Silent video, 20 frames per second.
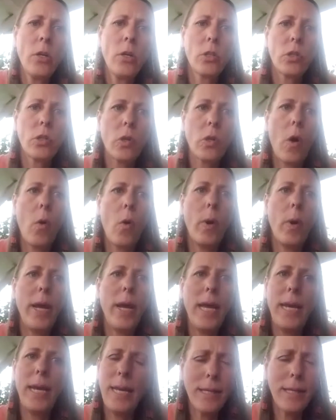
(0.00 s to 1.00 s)
So
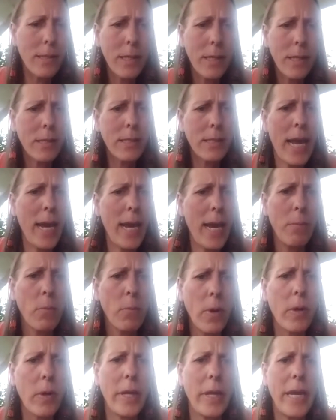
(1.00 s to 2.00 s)
it is the same
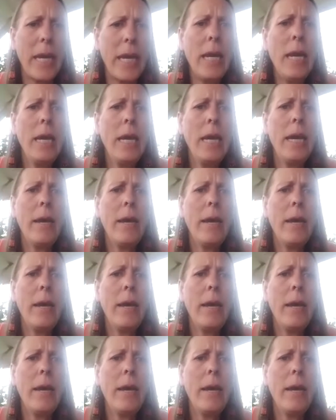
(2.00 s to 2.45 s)
really